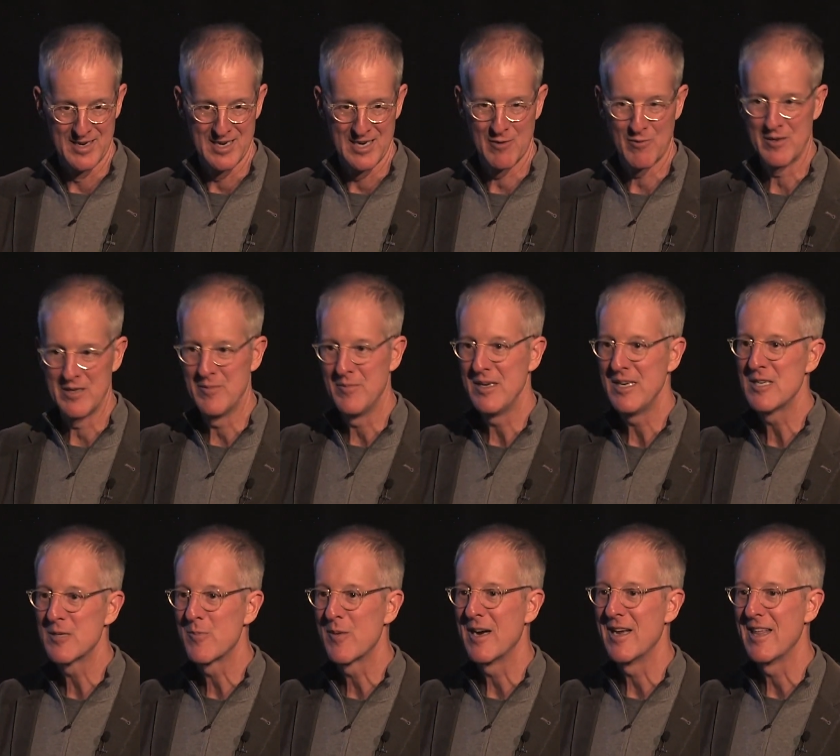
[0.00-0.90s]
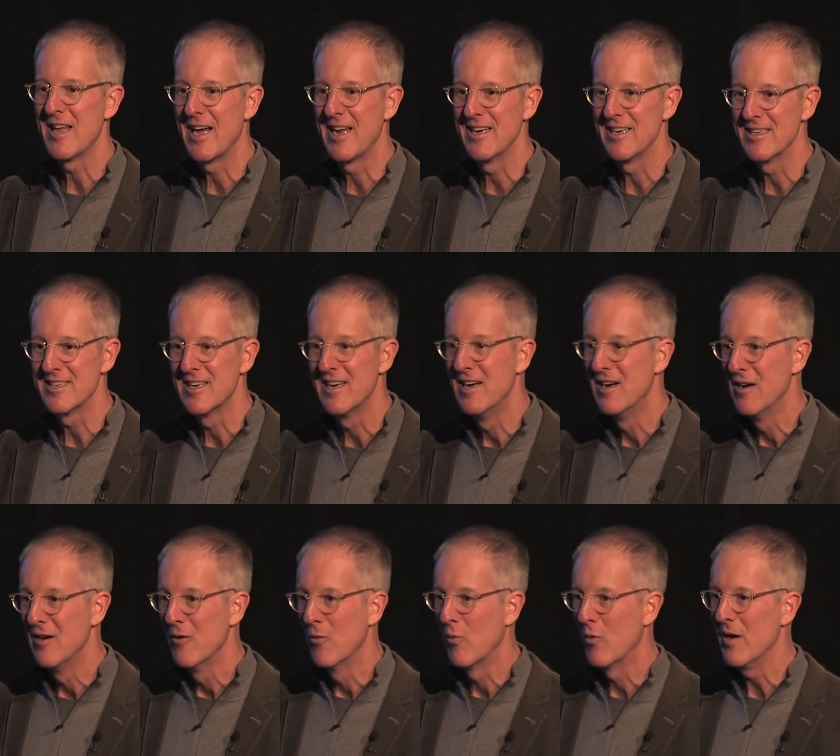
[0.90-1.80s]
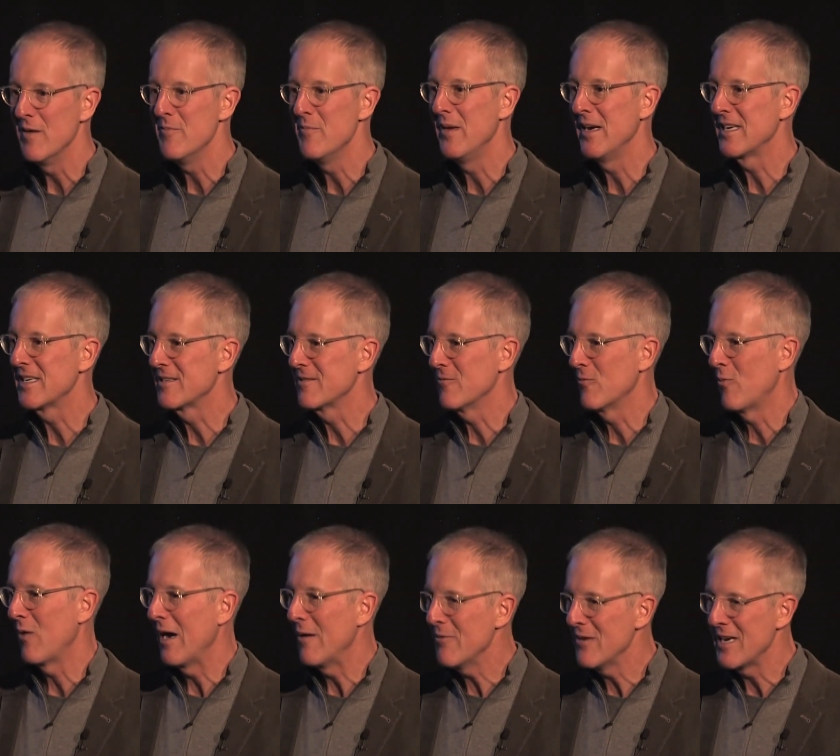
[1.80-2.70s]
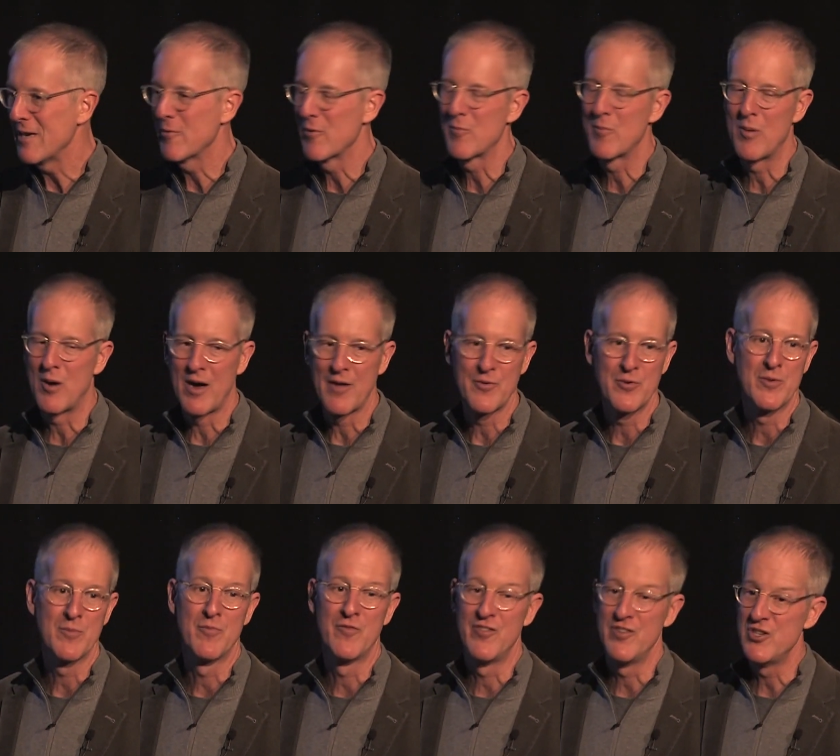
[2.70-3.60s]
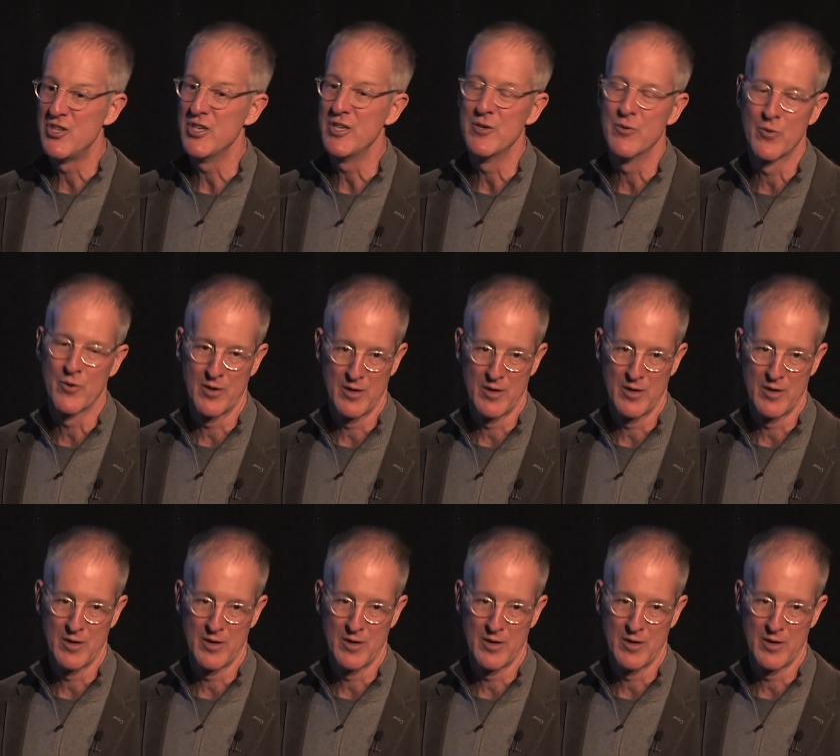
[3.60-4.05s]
And what he means by that is, why would anyone bother to visit you